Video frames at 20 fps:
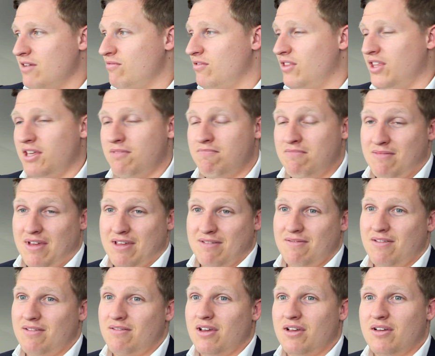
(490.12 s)
The
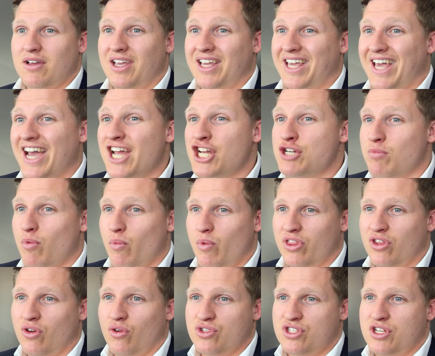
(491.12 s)
engagement
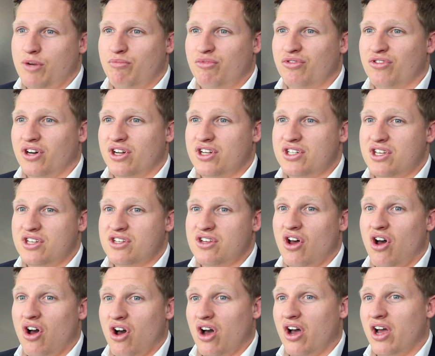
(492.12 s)
with content providers is
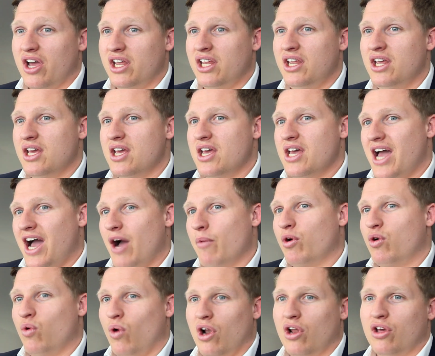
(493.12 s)
high,
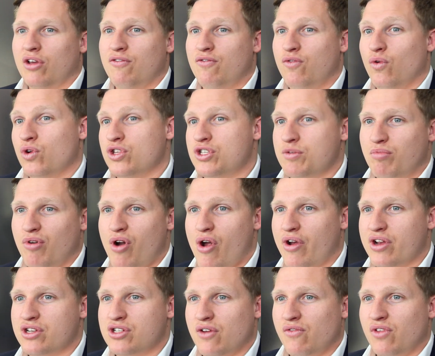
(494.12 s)
and we're quite looking forward to
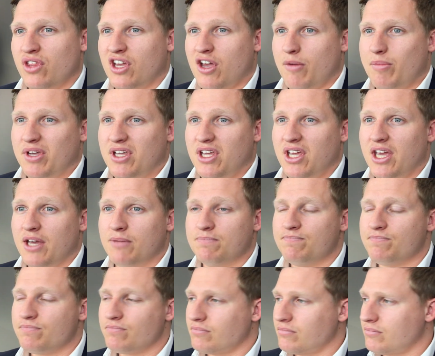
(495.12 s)
progress over the coming year.
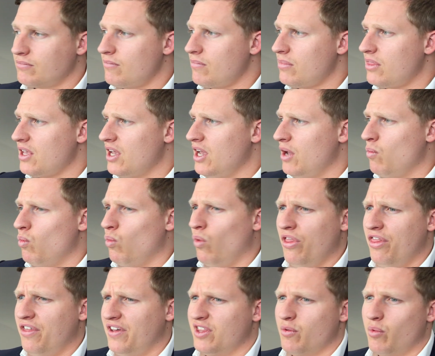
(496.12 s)

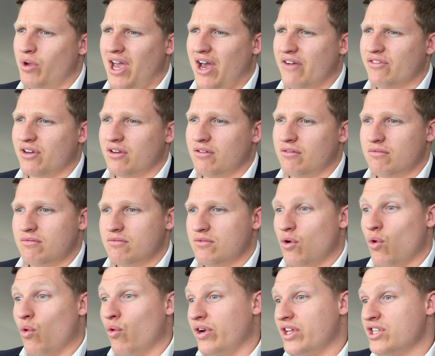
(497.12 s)
One thing that we haven't
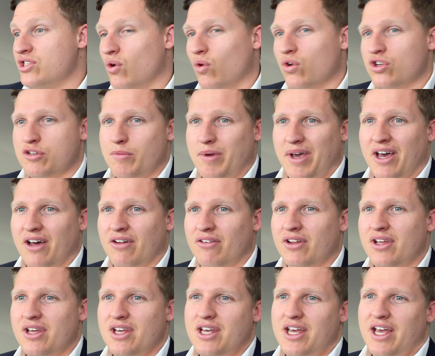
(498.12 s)
already talked
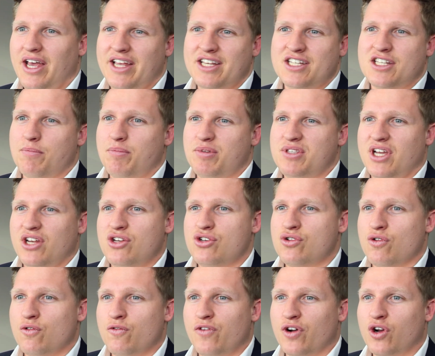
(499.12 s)
about is the
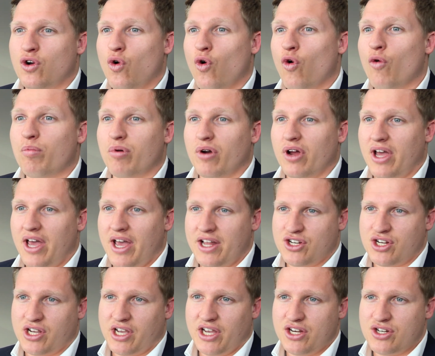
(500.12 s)
potential for corporate
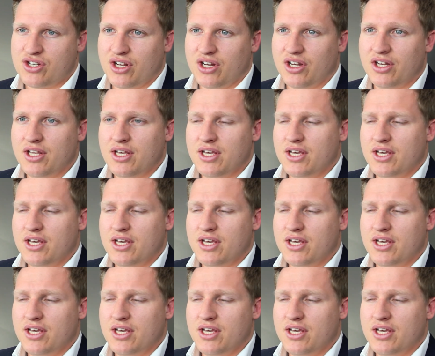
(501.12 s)
education.